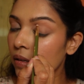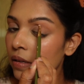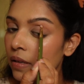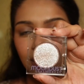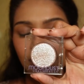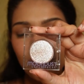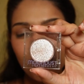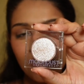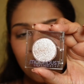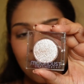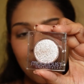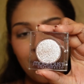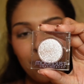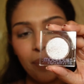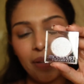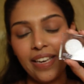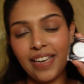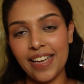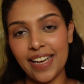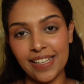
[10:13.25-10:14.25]
This just came
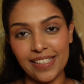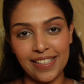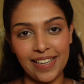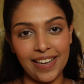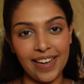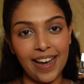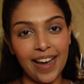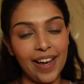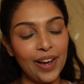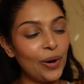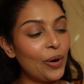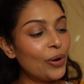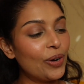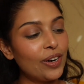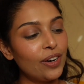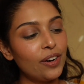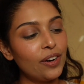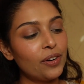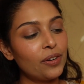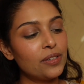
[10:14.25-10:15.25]
in yesterday. I
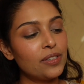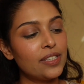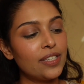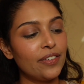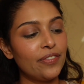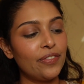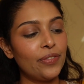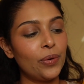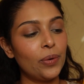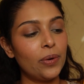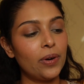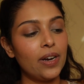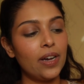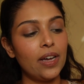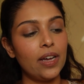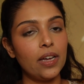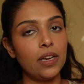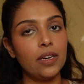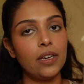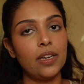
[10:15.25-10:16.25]
ordered it on Sephora
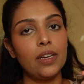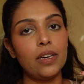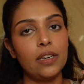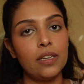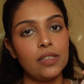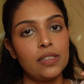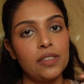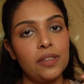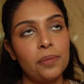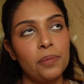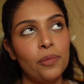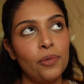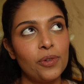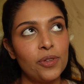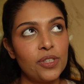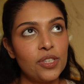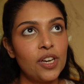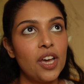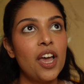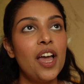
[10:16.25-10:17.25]
and it is the
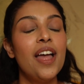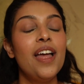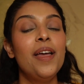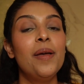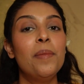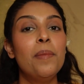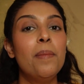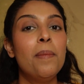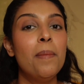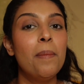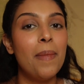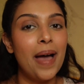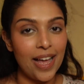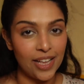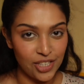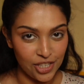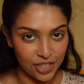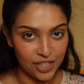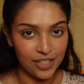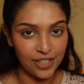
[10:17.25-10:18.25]
most
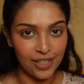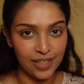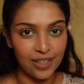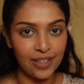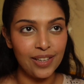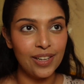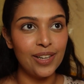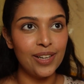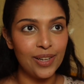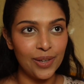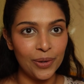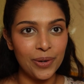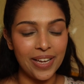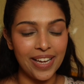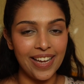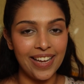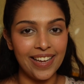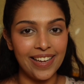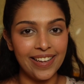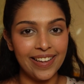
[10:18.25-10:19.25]
magical
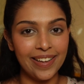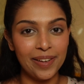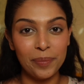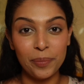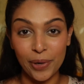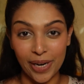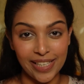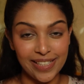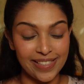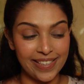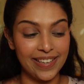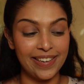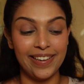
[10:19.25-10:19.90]
looking pressed